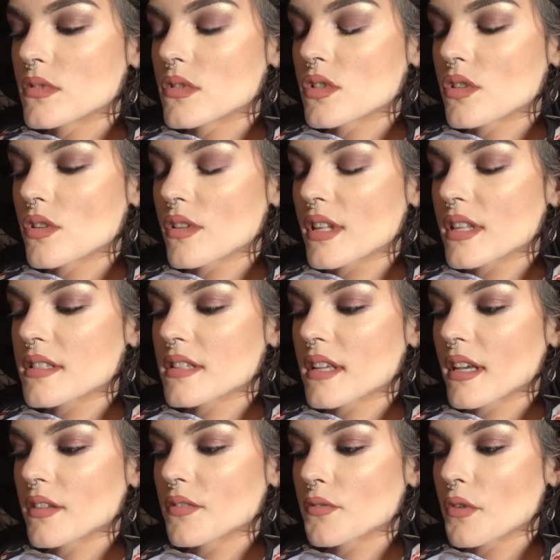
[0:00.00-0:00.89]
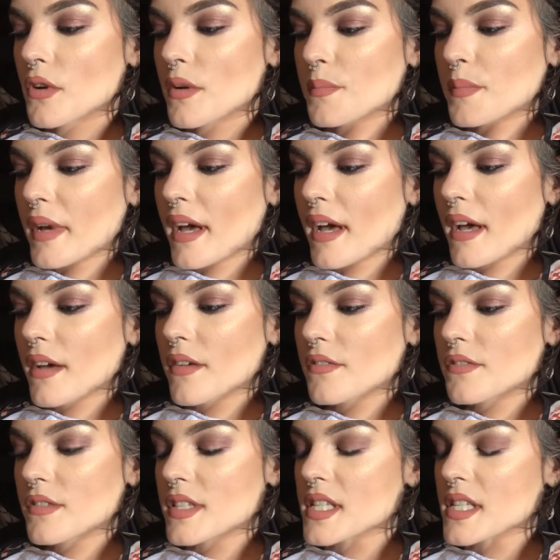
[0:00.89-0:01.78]
So that's kind of where I'm at
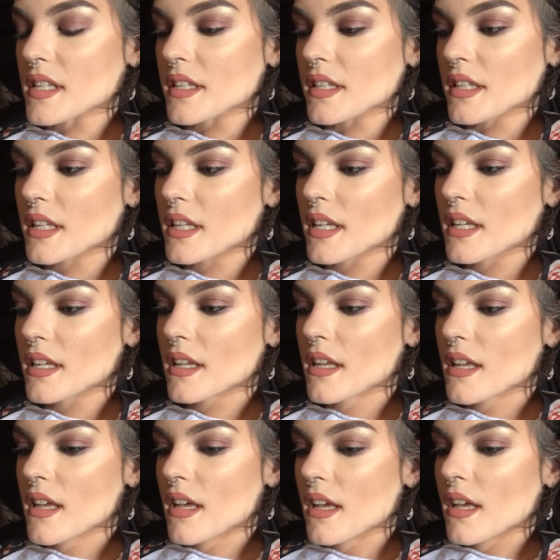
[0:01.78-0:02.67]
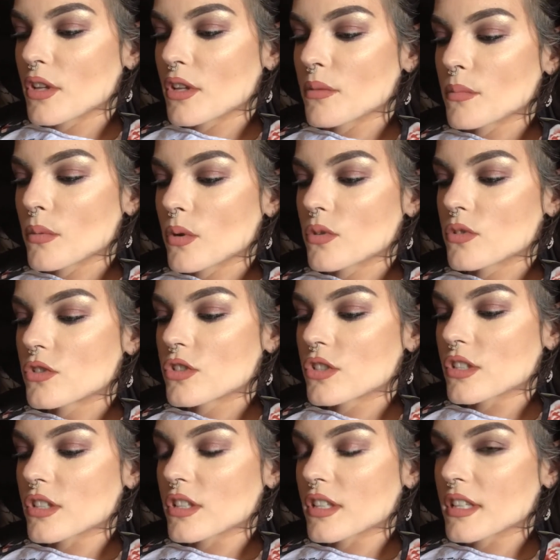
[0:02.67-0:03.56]
physically.
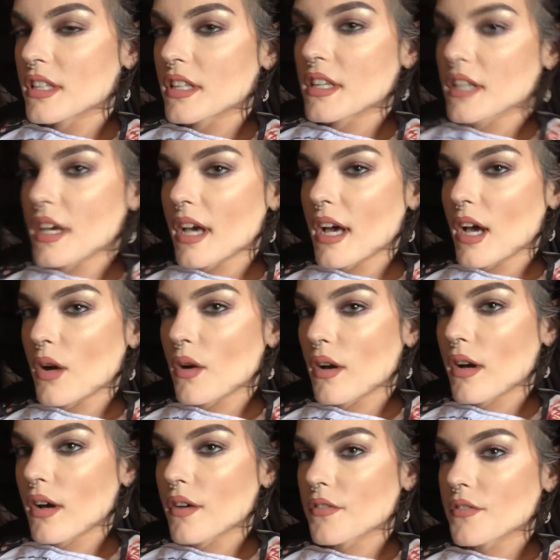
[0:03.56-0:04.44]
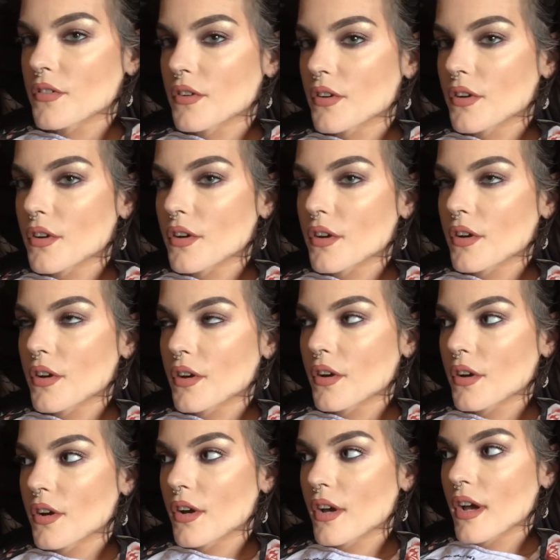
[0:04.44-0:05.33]
Emotionally,
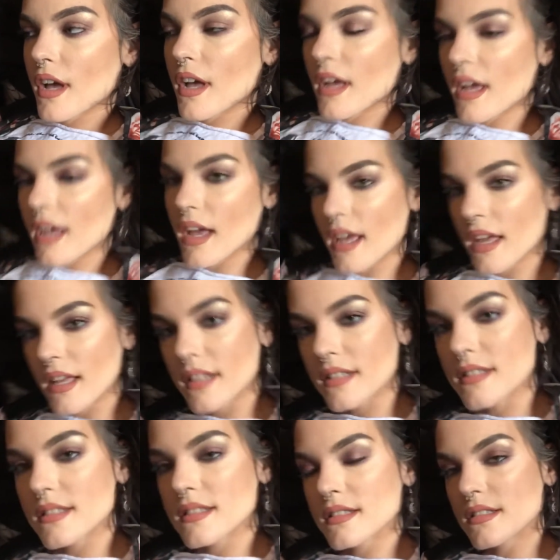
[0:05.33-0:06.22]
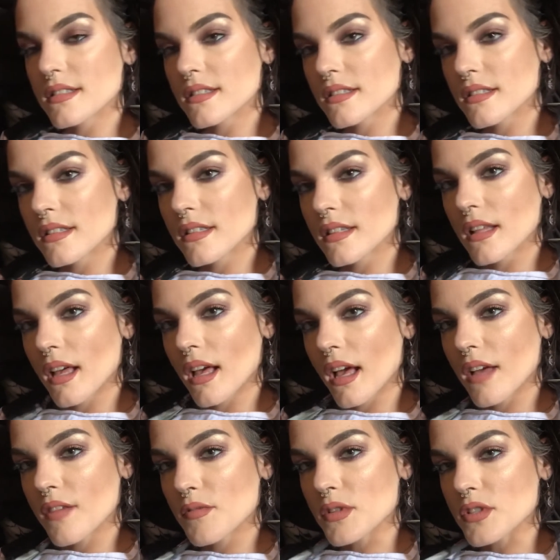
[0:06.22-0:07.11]
however, it's
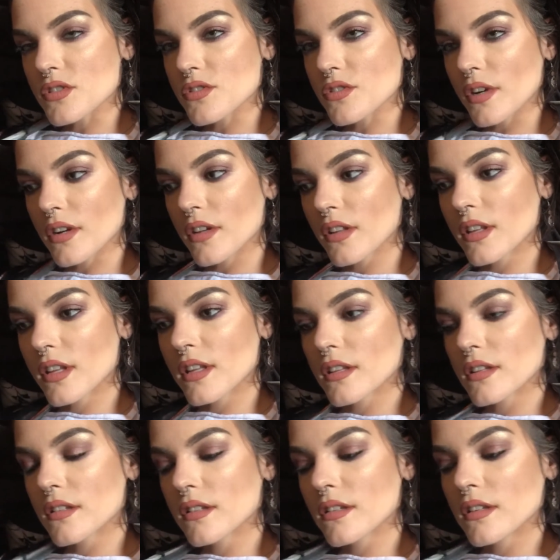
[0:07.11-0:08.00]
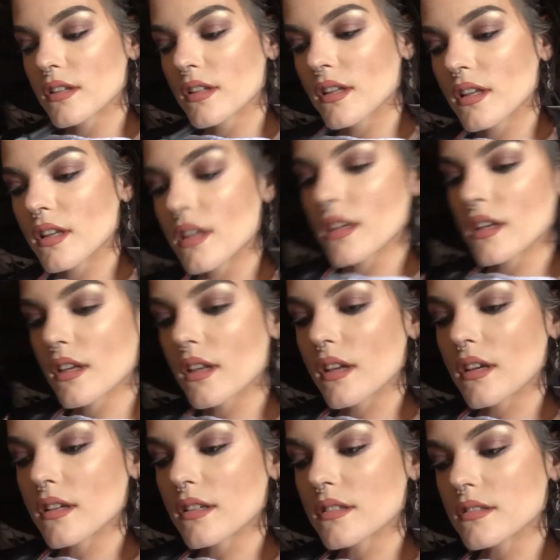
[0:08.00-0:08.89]
I've been struggling
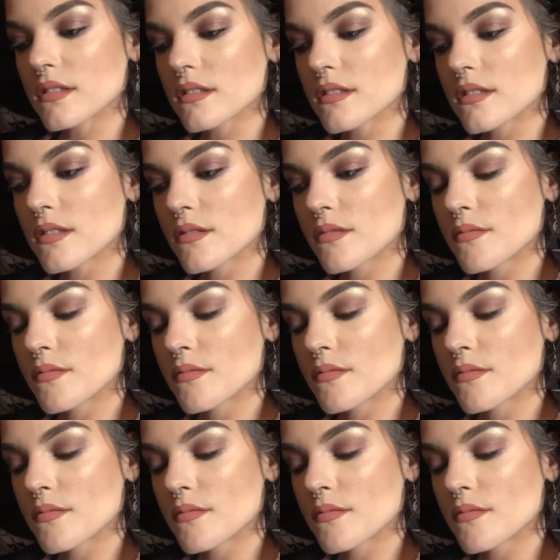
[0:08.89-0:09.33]
and